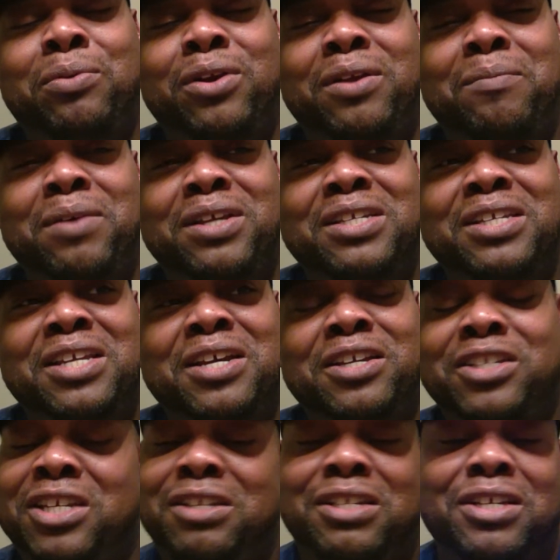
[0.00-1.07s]
pretty much done.
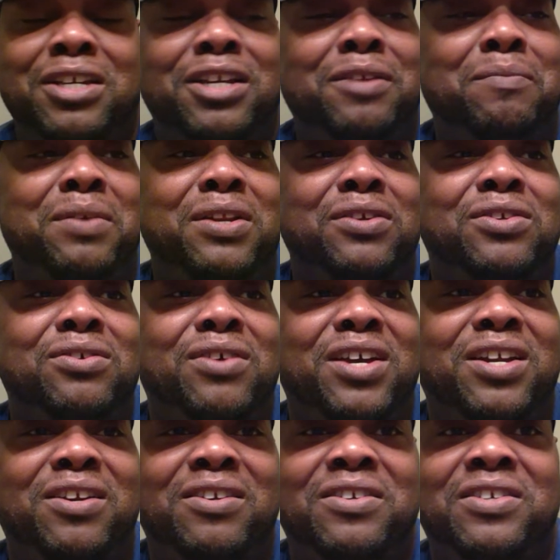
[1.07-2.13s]
She's a good
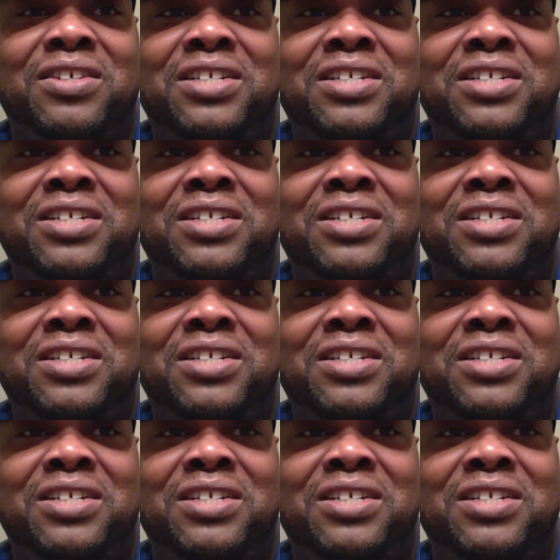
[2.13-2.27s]
administrator.